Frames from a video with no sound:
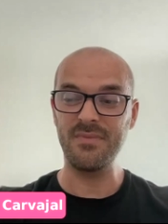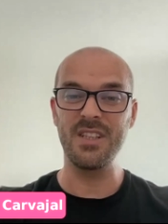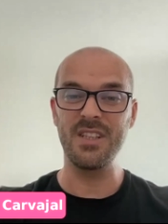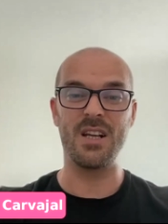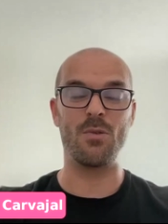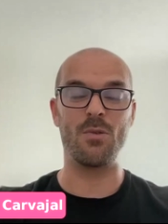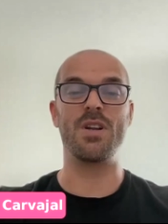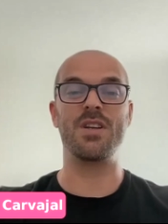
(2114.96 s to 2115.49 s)

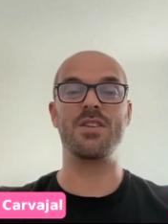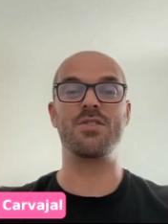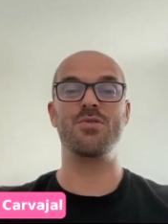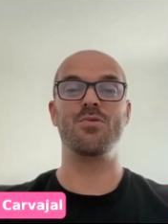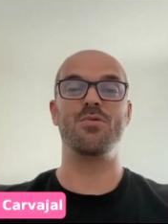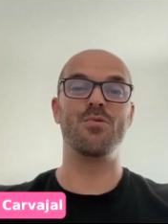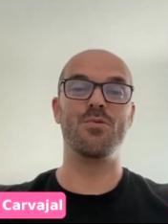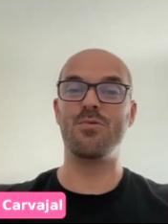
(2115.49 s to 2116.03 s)
when
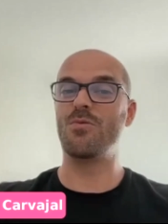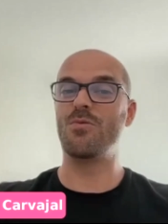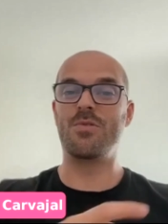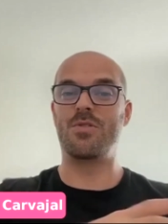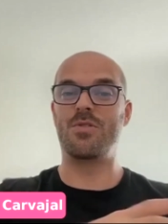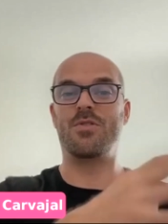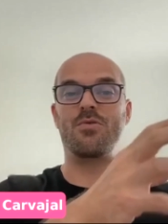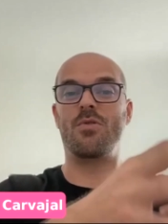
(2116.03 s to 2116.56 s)

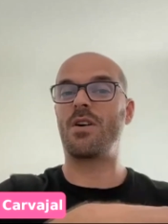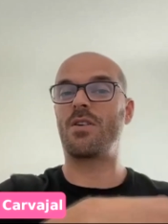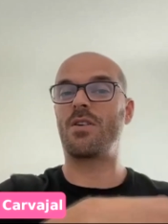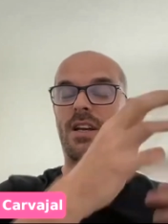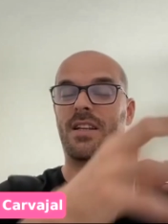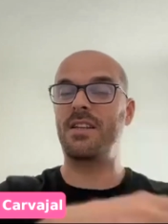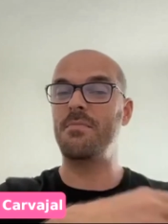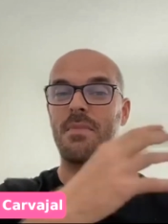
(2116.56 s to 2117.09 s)
you are
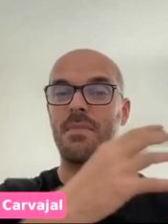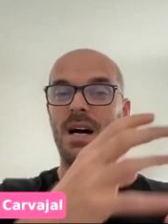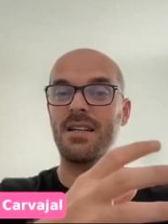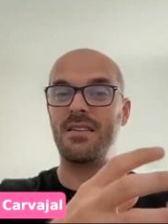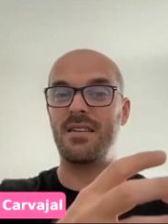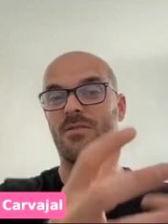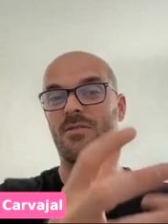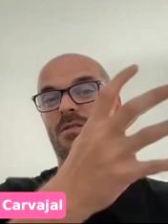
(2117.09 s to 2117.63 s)
collecting
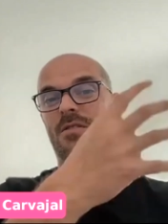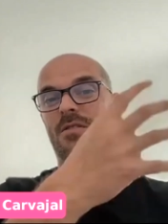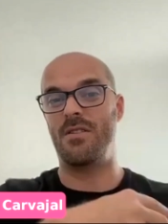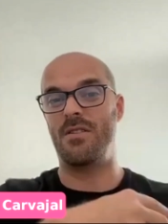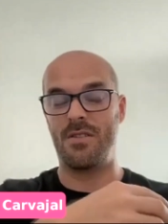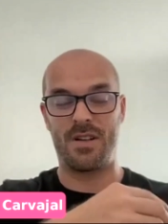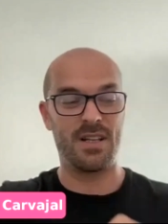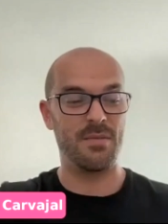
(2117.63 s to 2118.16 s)
VAT
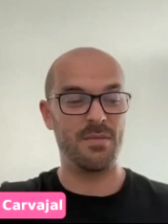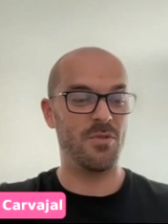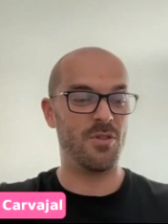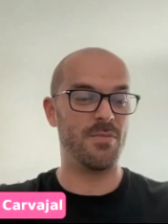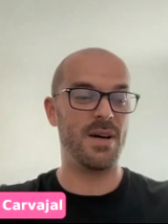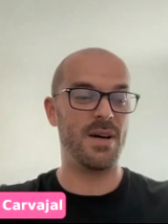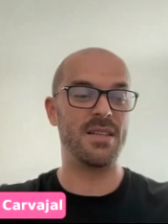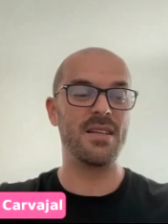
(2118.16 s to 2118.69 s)
or getting more
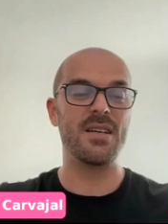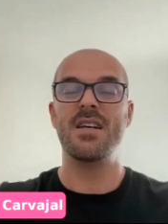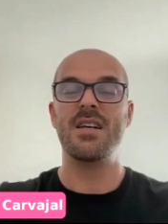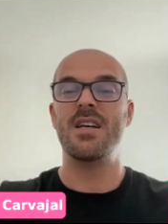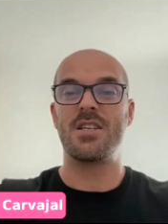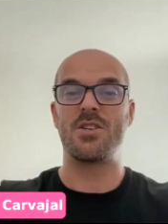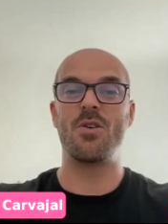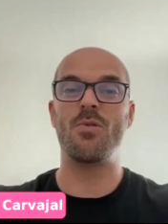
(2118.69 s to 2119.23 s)
VAT,
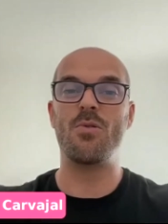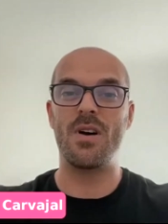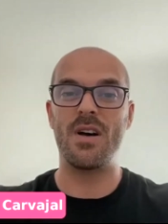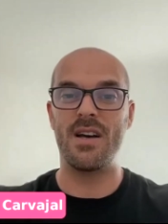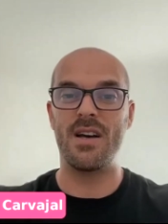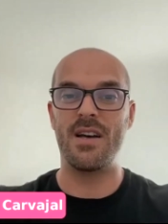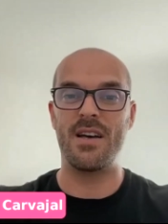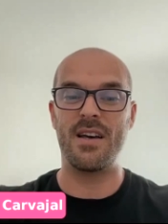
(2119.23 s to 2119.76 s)
so
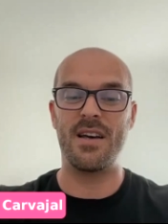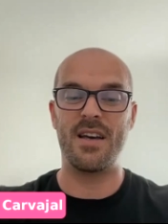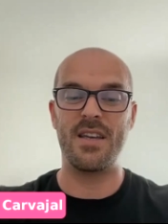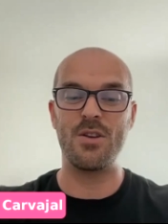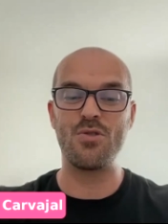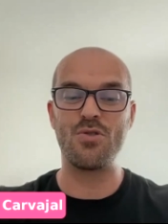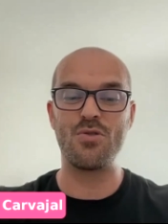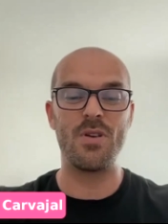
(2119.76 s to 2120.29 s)

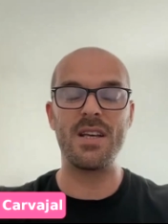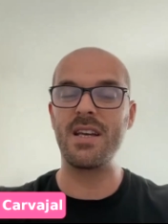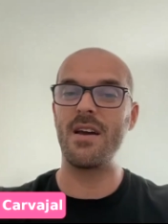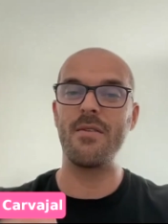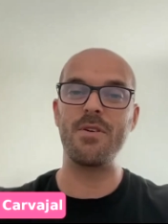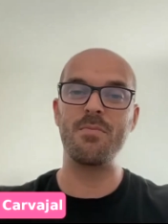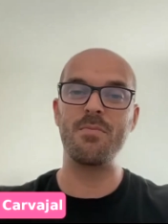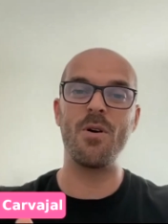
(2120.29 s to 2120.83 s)
usually
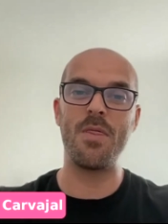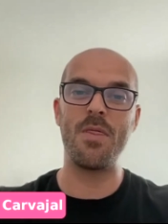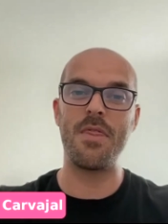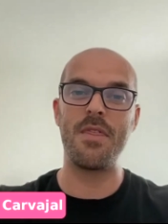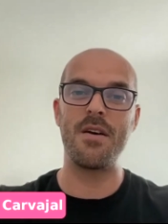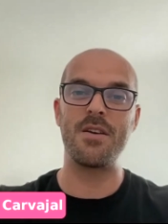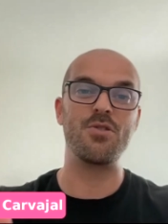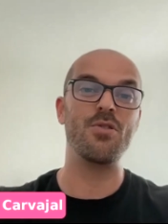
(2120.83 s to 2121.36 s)
every month
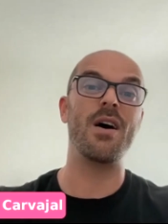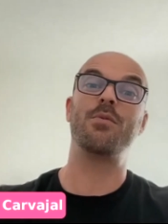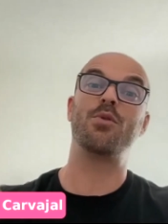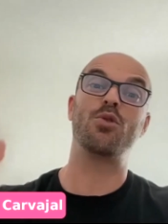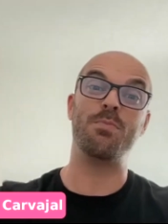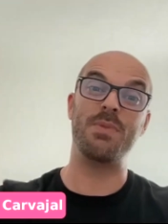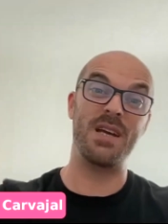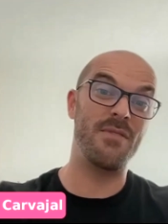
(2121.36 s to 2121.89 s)
you have to
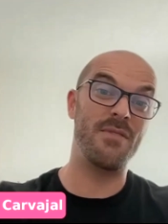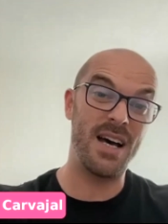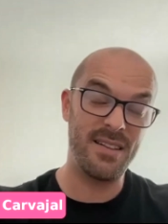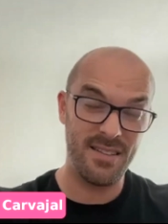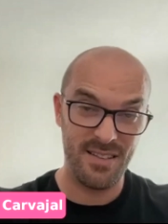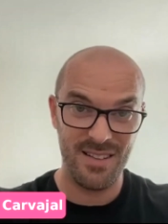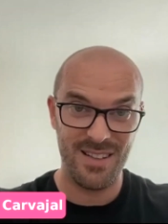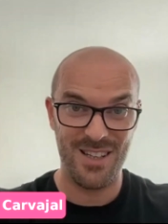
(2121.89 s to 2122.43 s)
pay
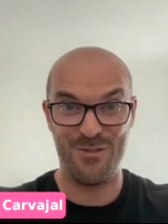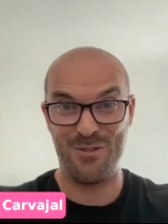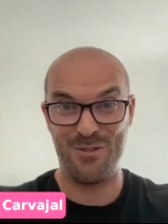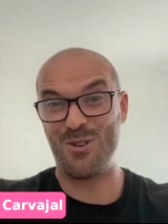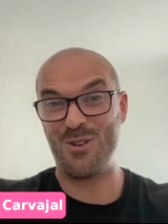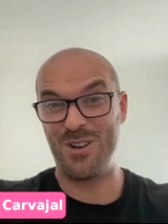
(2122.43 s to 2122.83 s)
VAT if you